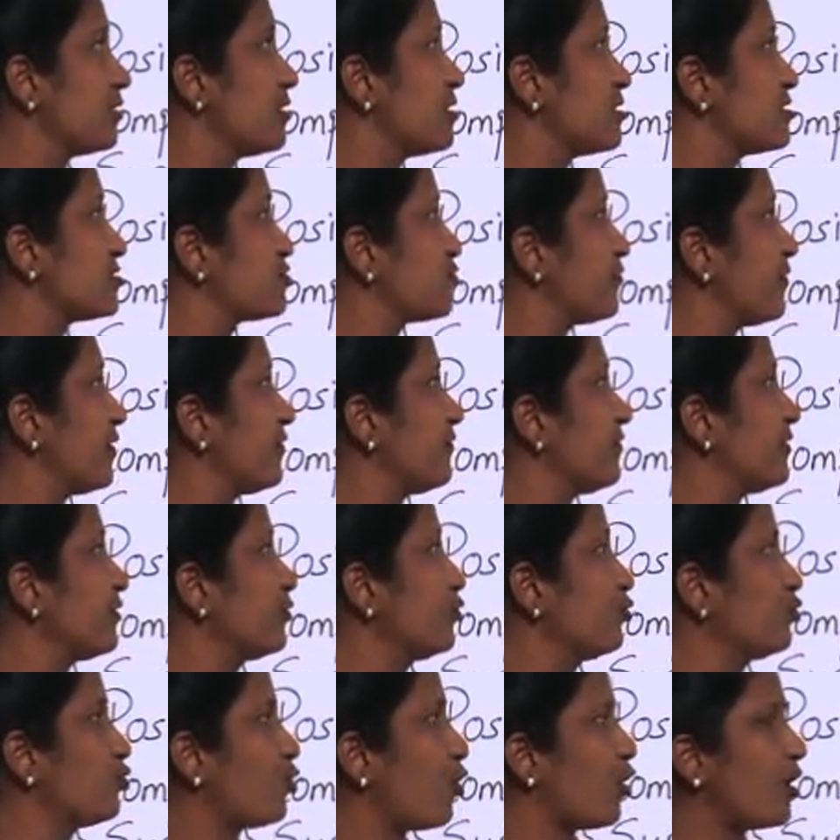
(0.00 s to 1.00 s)
So, when we do
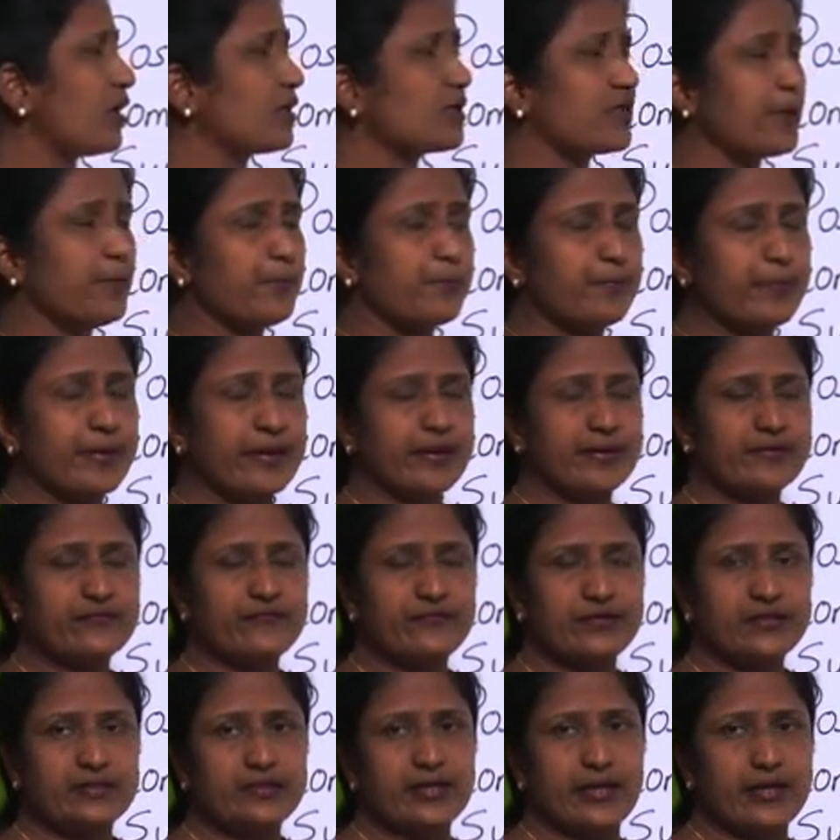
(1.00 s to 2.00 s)
not compare
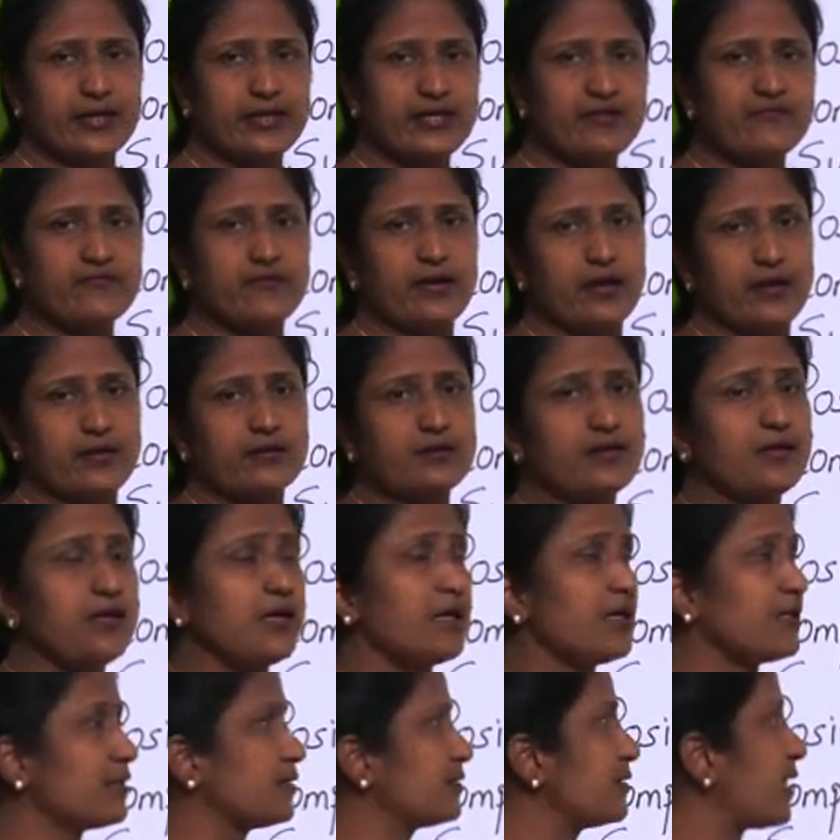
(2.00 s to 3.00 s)
with anyone,
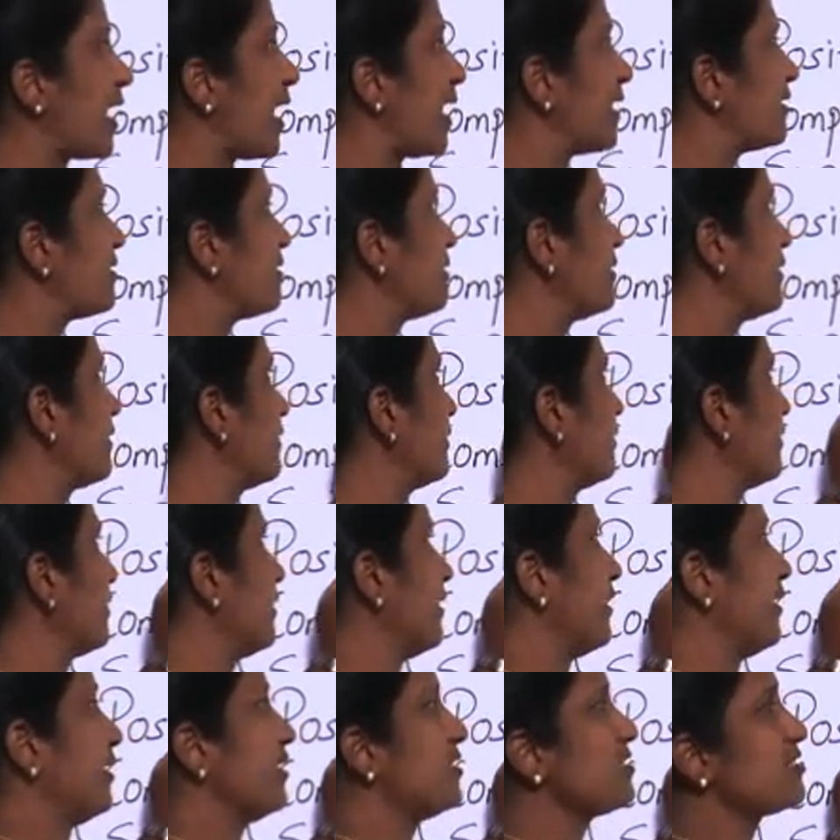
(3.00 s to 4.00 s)
that degree
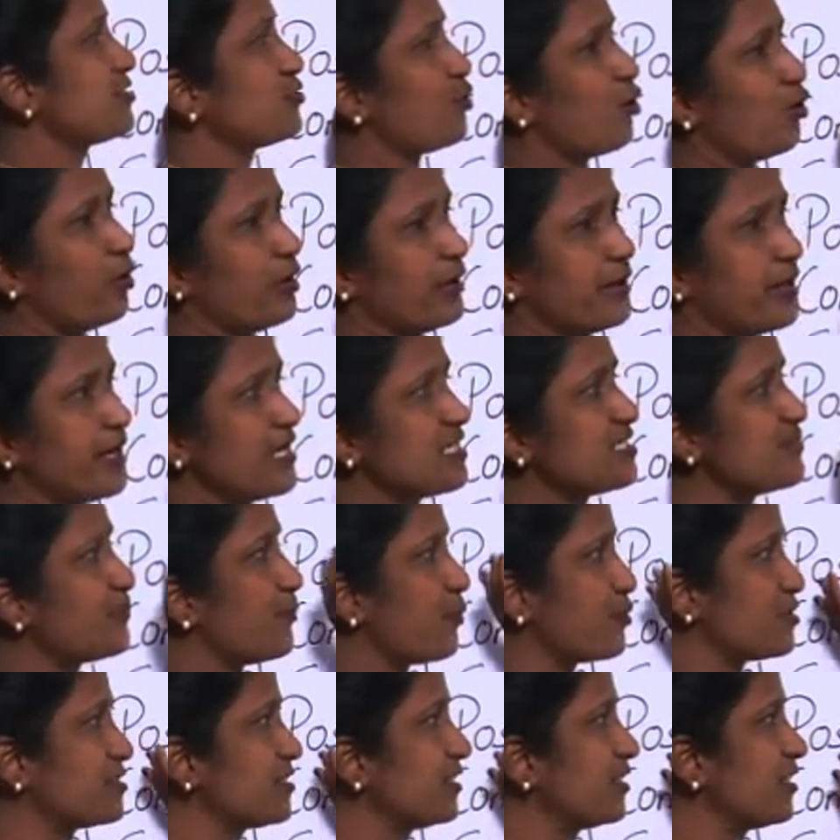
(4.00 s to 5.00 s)
is called as
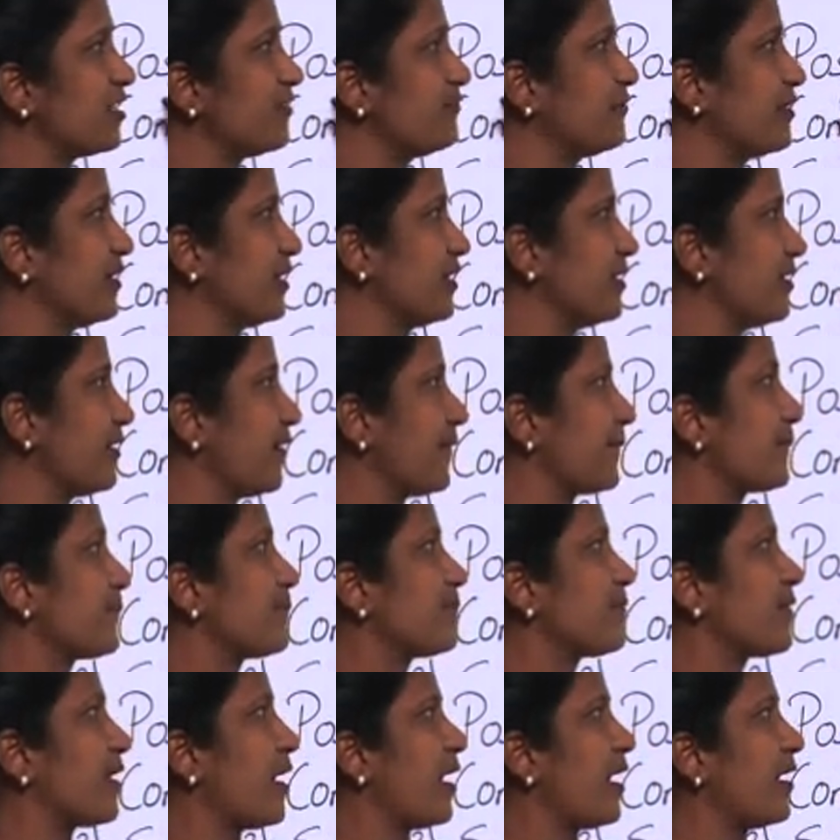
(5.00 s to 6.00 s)
positive degree,
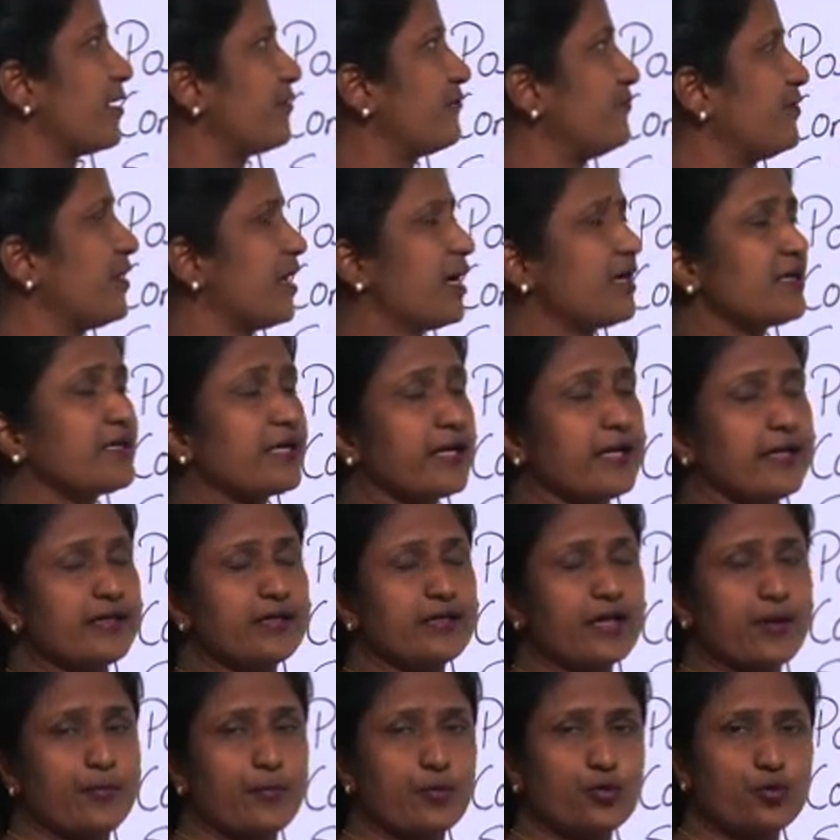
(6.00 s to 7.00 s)
and we are telling
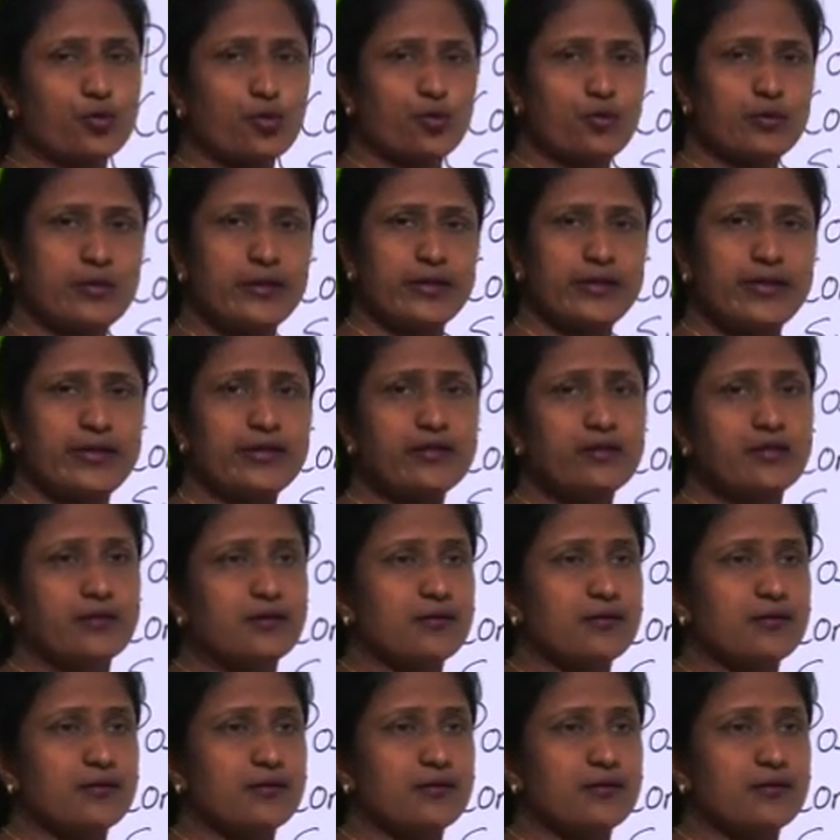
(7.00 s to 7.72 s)
about only